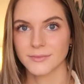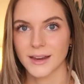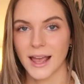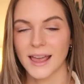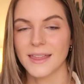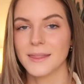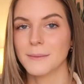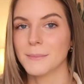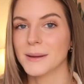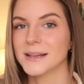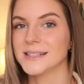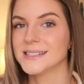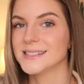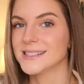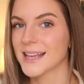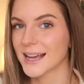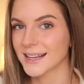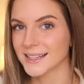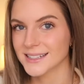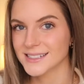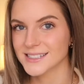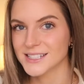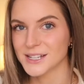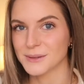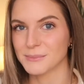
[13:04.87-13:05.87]
And then my
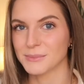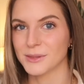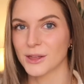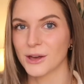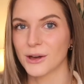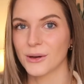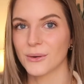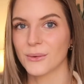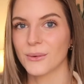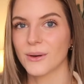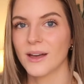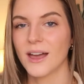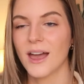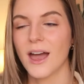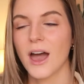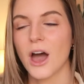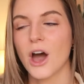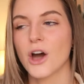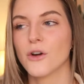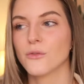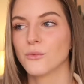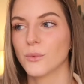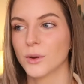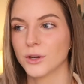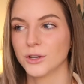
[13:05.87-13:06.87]
second tip though,
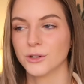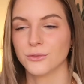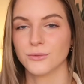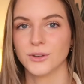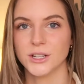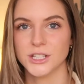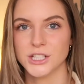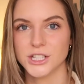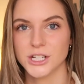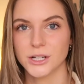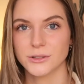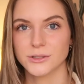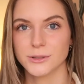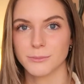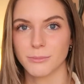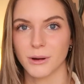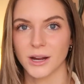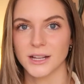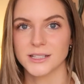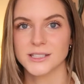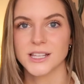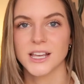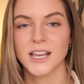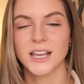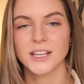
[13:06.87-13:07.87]
of when you're reaching out to
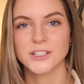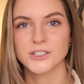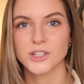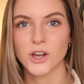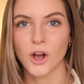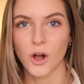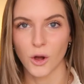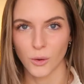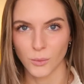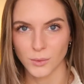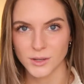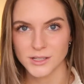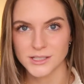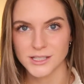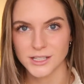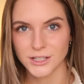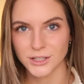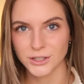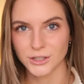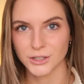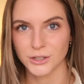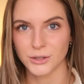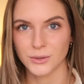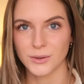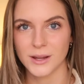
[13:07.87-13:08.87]
brands, is to always
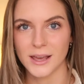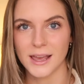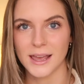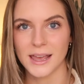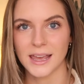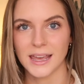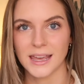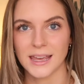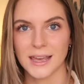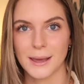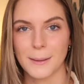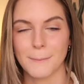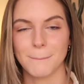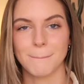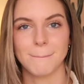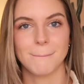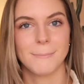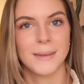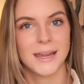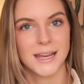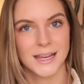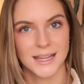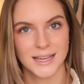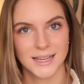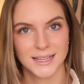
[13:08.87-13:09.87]
include a
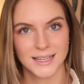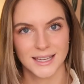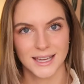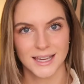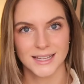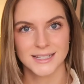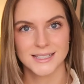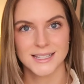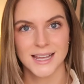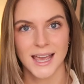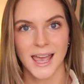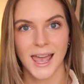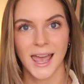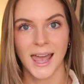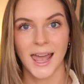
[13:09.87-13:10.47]
media kit.